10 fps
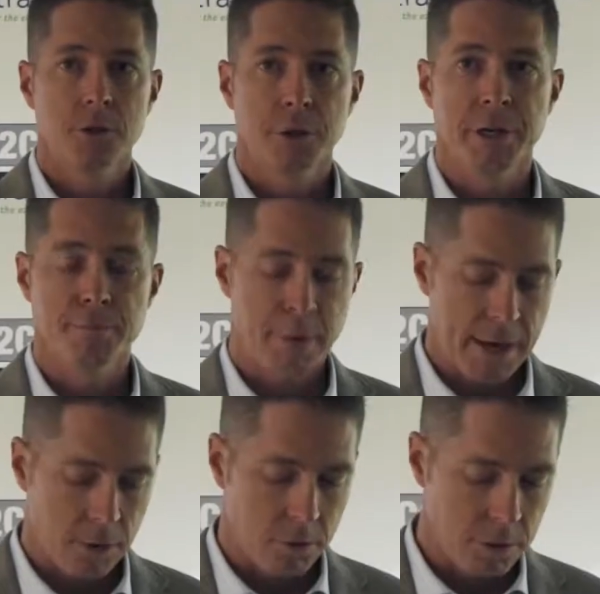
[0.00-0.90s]
treat and
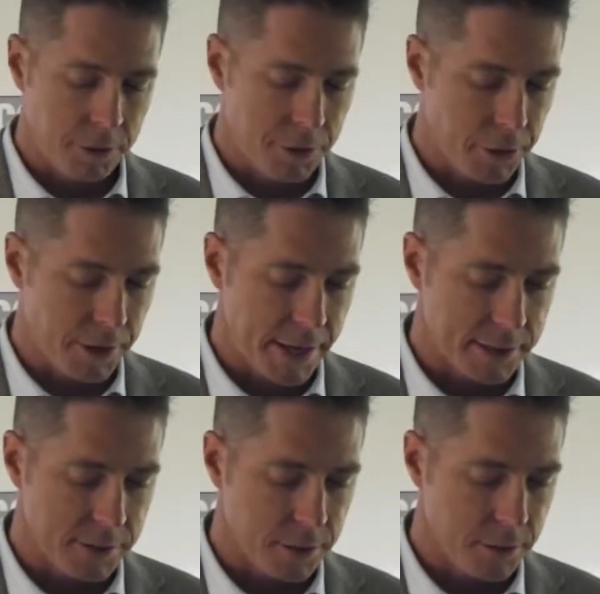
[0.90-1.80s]
battle and cure
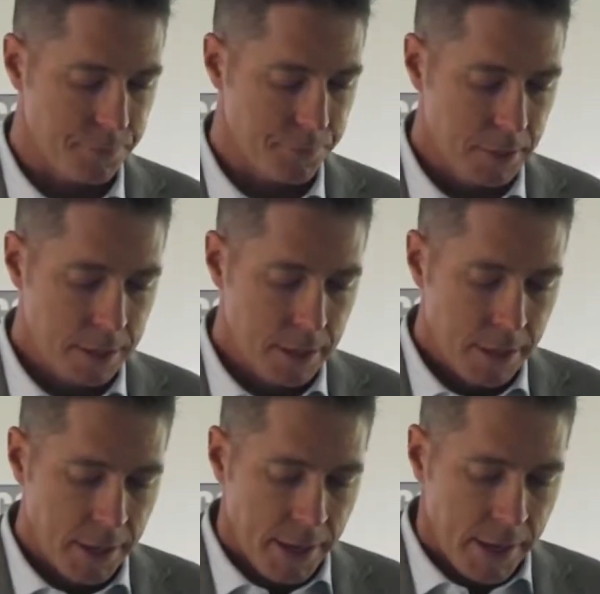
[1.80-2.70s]
cancer.
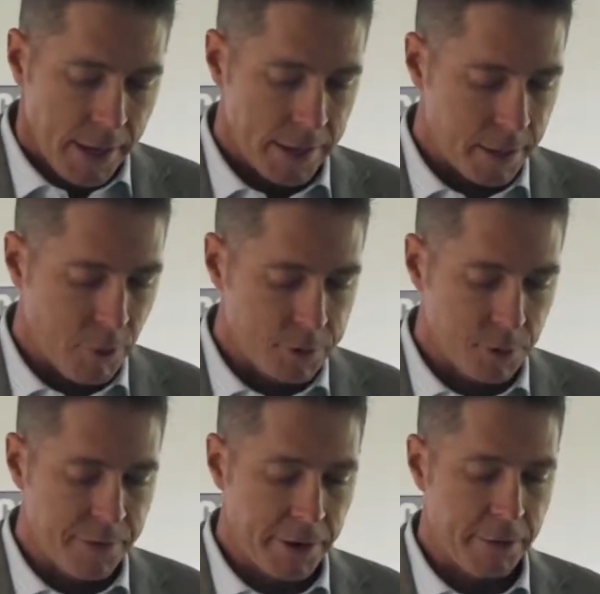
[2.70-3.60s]
And I'm
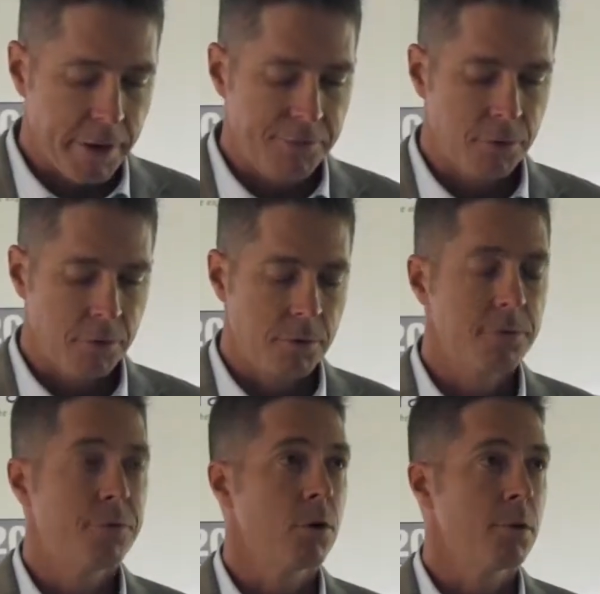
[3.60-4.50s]
also very grateful
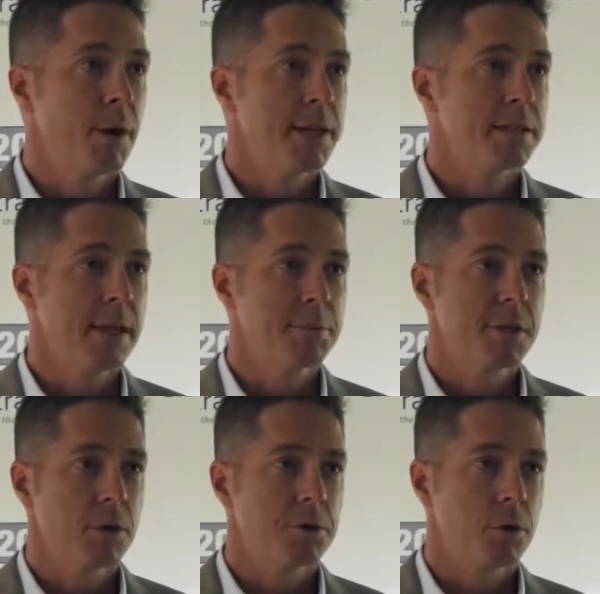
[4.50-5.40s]
for my stem
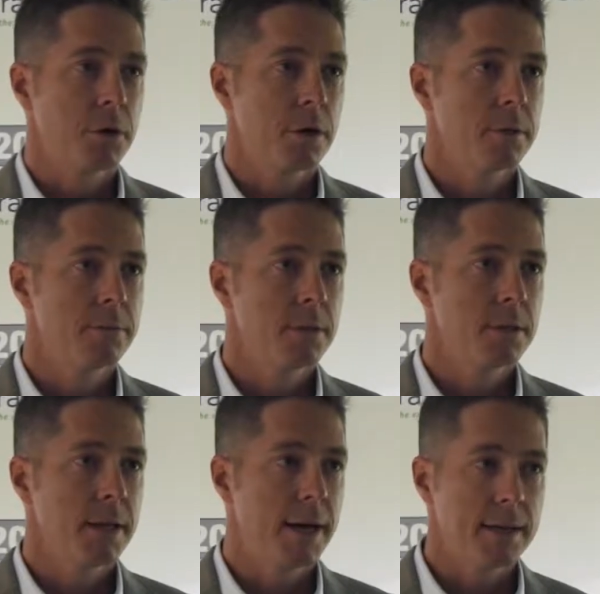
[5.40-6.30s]
cell donor
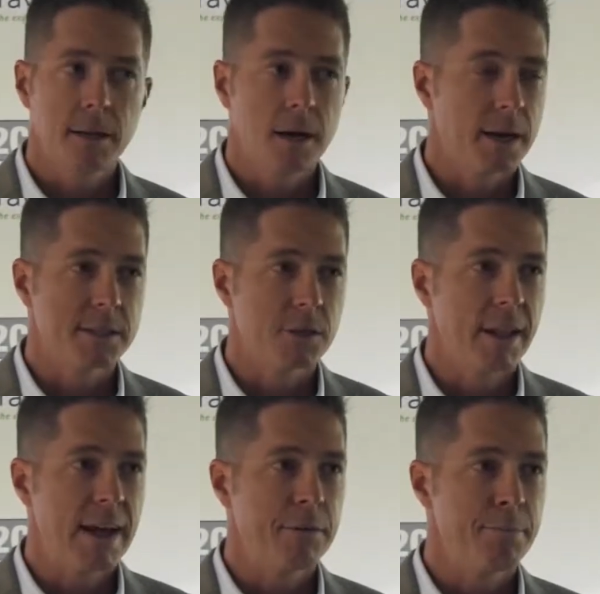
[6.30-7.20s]
that I
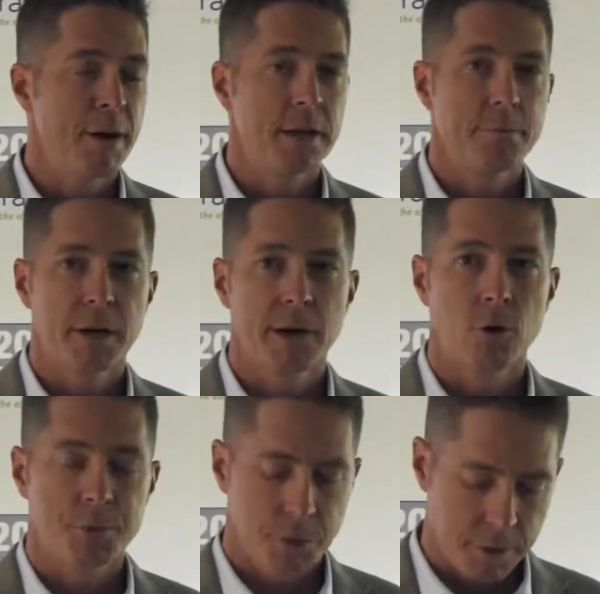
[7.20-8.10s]
still haven't met, but I
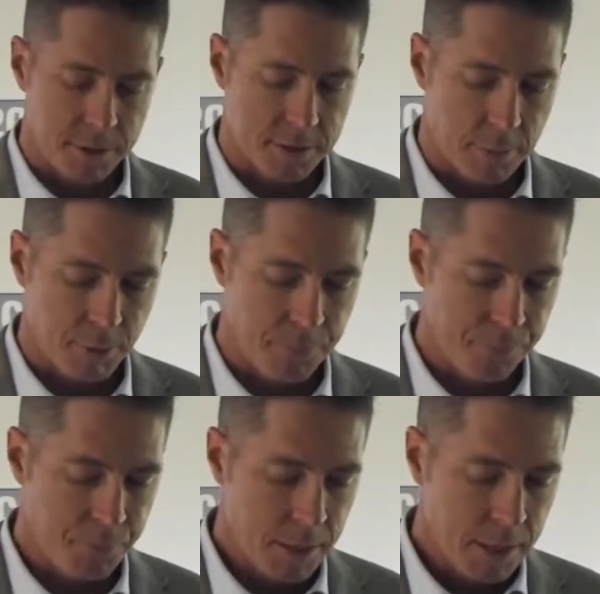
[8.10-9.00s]
hope to this
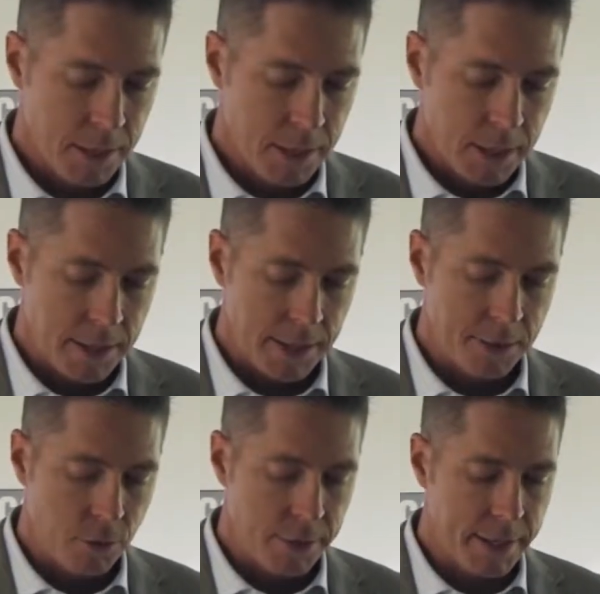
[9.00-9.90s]
summer,
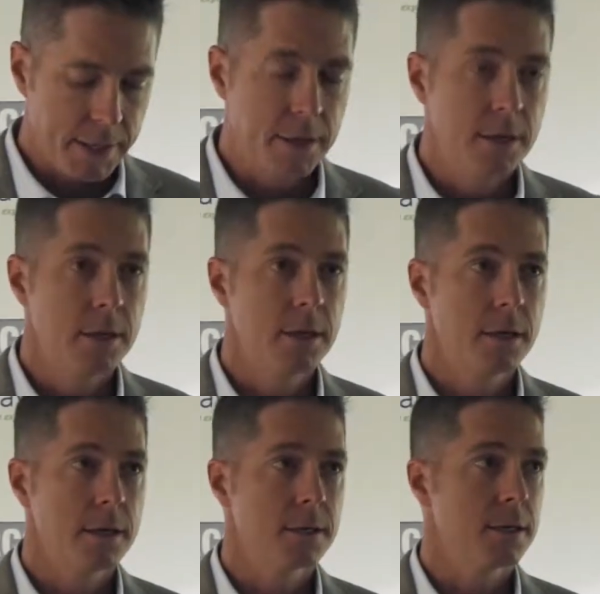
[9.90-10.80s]
that donated
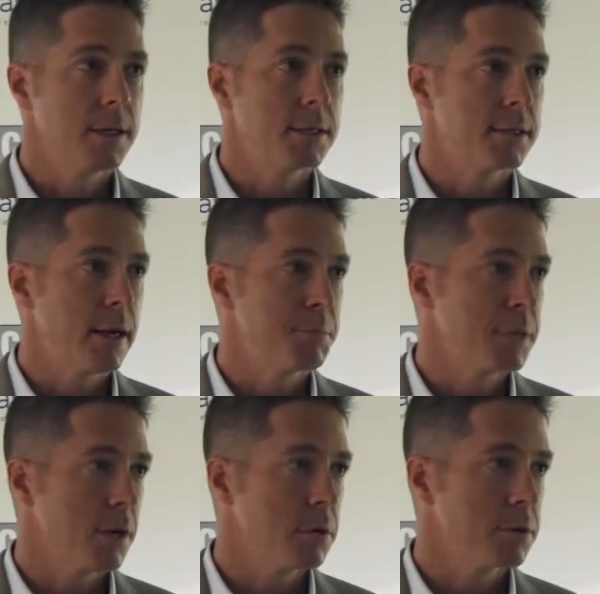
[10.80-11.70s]
his stem
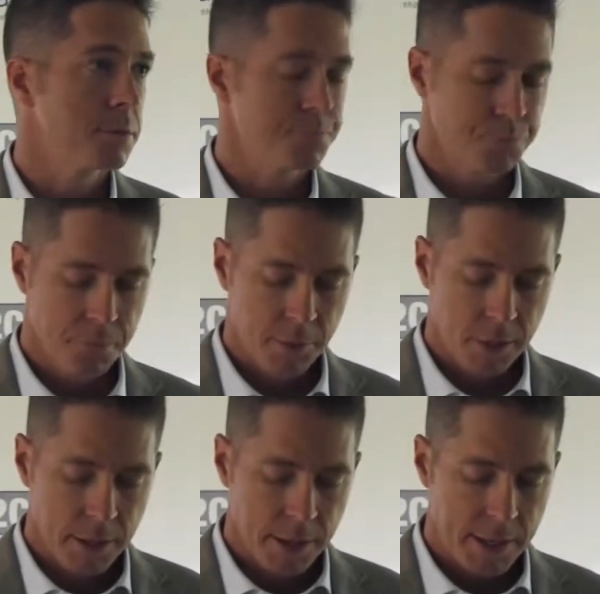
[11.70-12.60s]
cells,
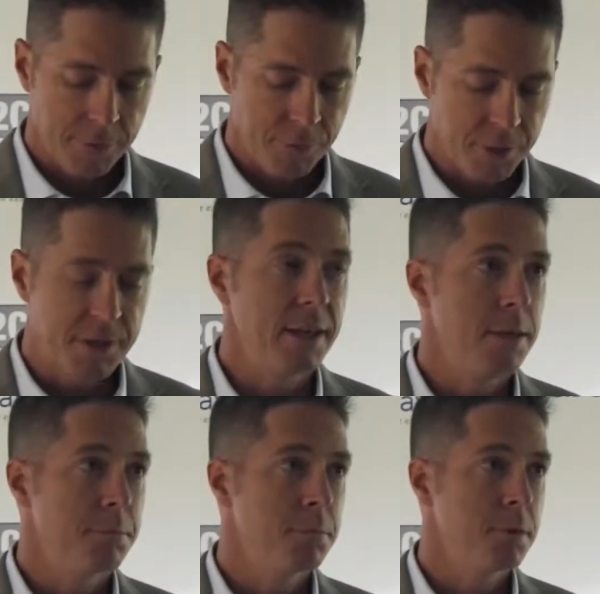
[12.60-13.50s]
and for the
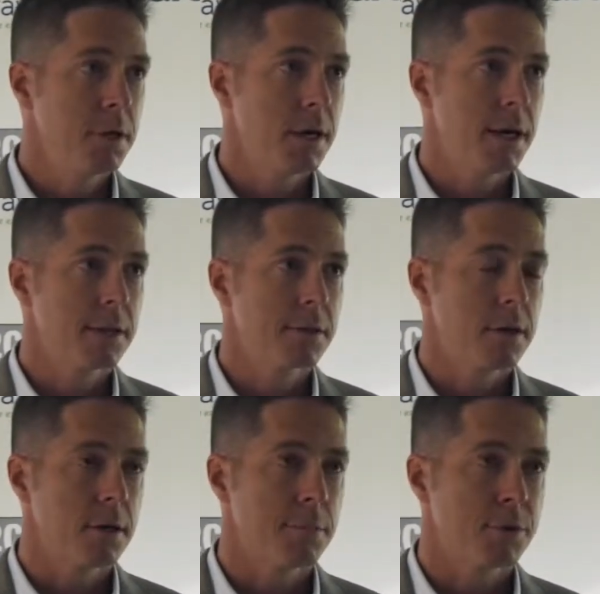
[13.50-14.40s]
team at
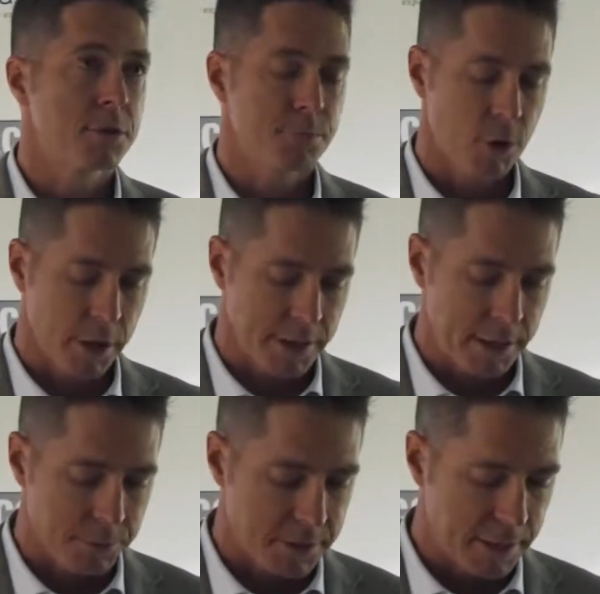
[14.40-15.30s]
Princess Margaret to
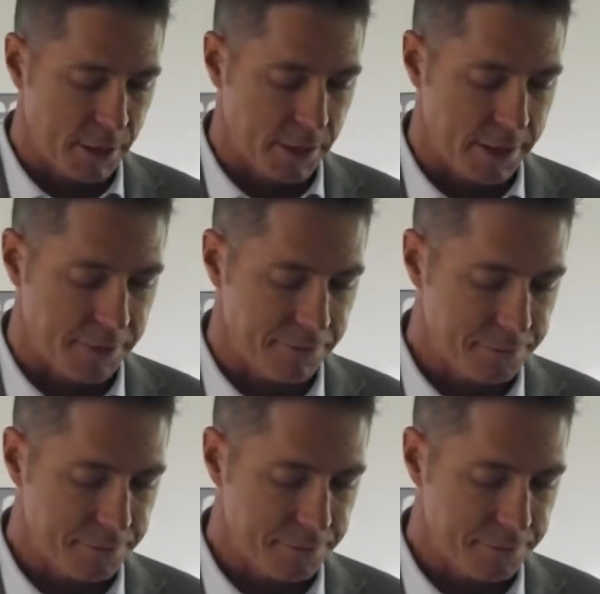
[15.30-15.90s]
help save my life.